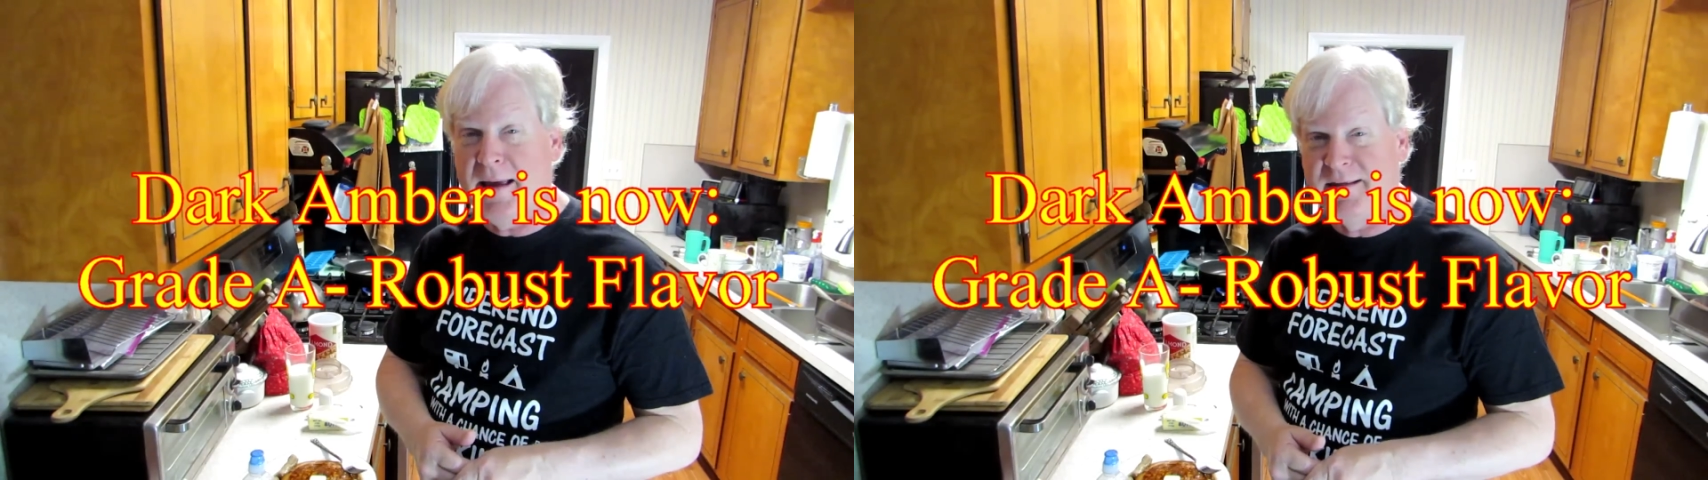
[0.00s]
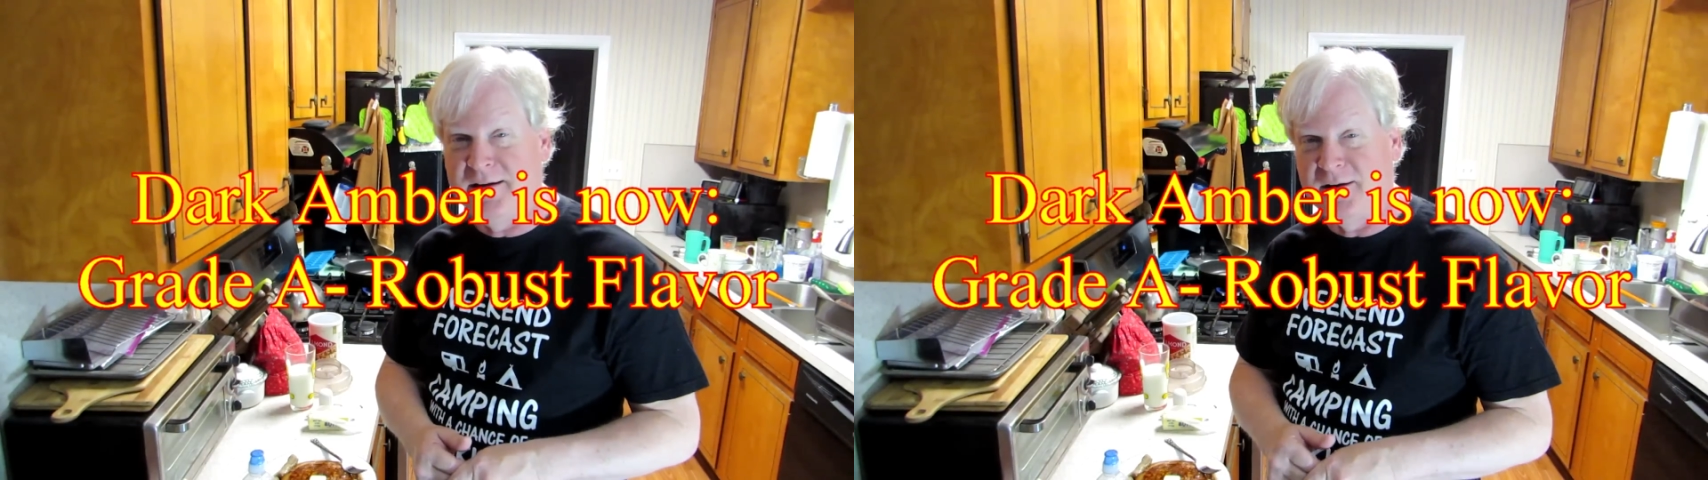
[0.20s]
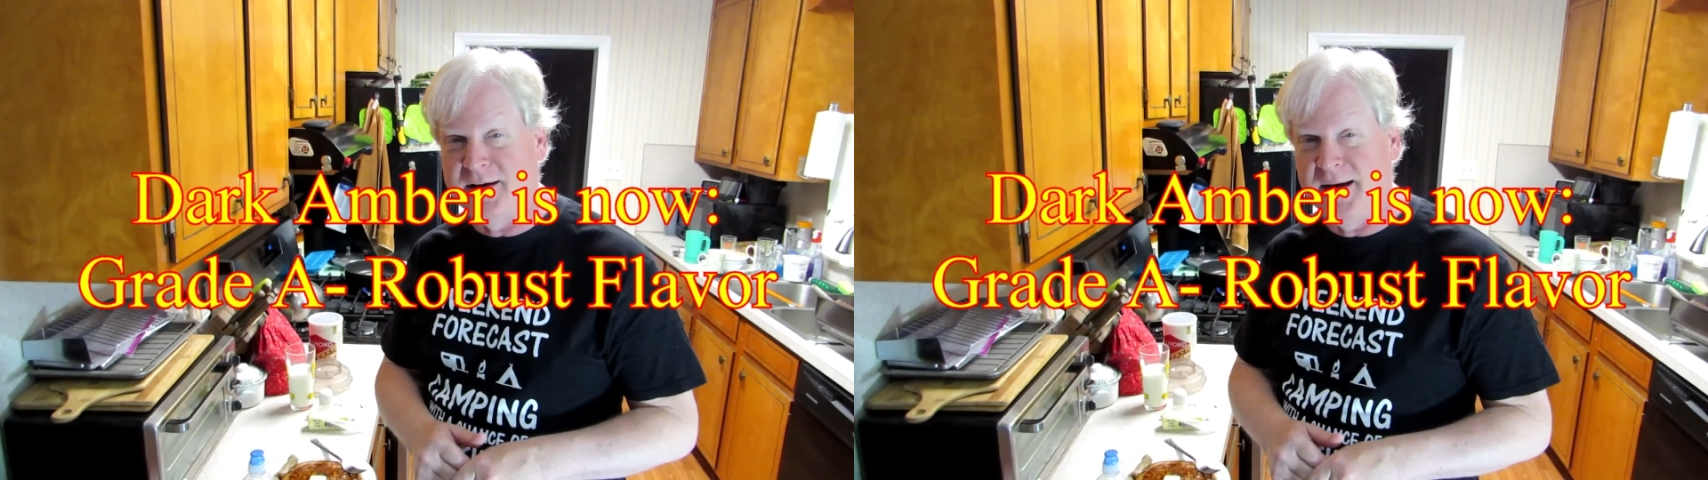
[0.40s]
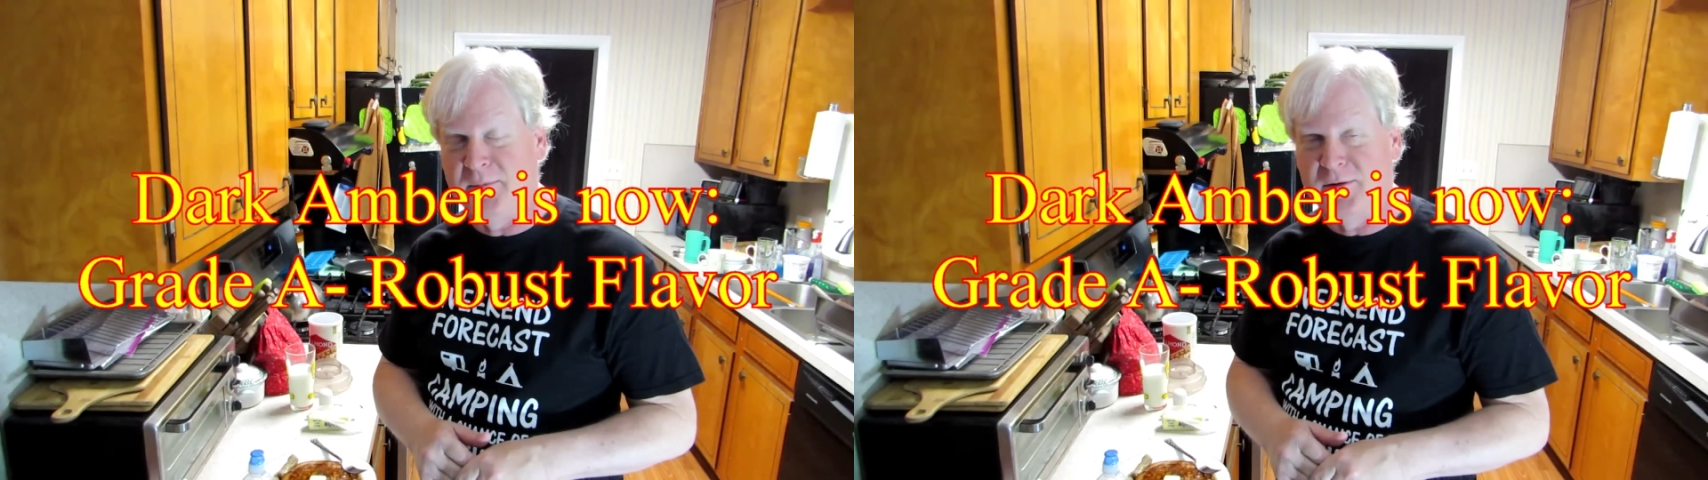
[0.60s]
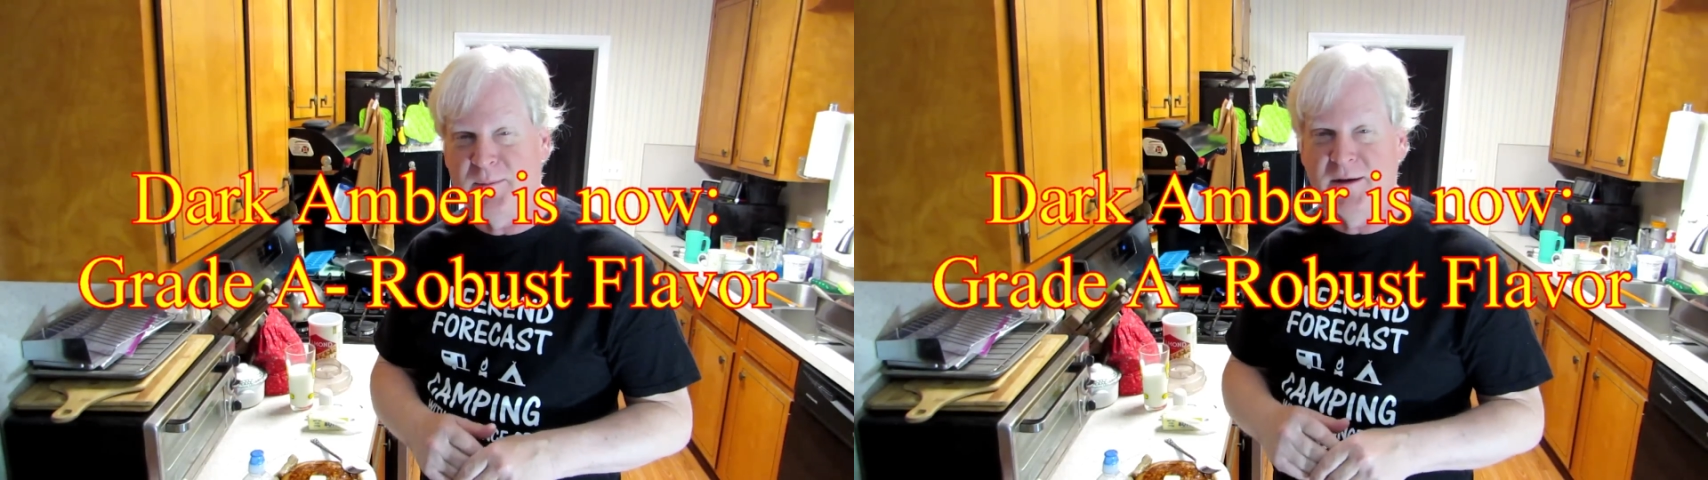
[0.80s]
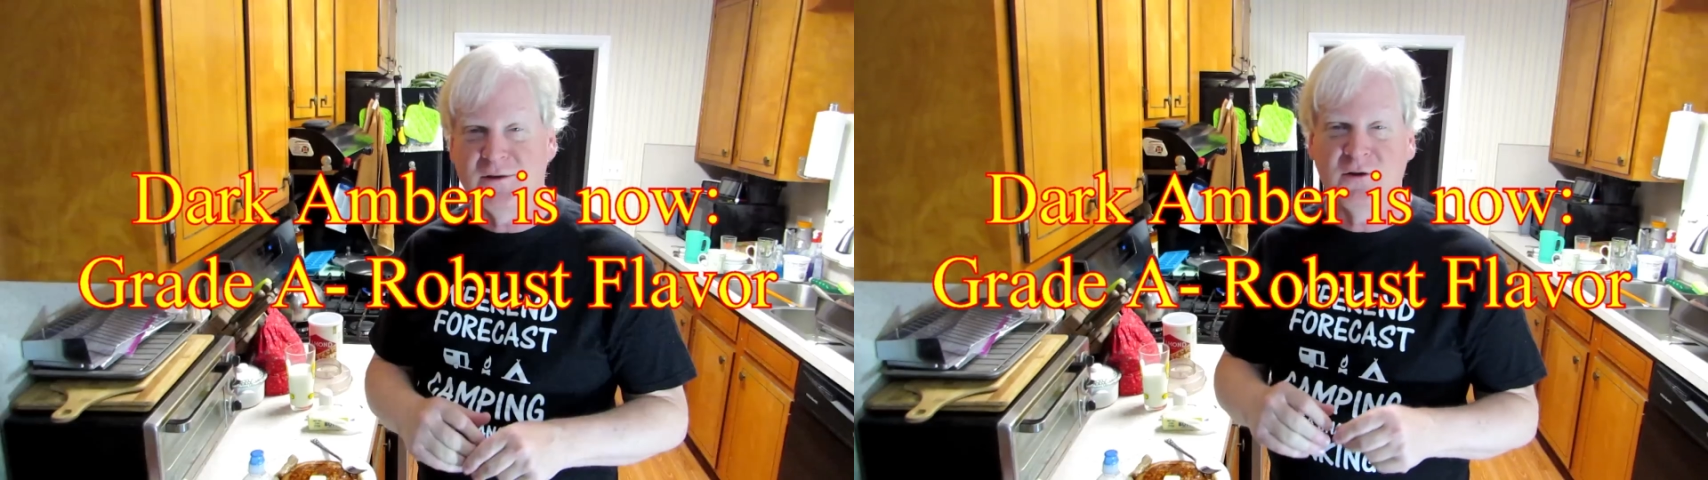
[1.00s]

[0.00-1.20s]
the dark amber as much.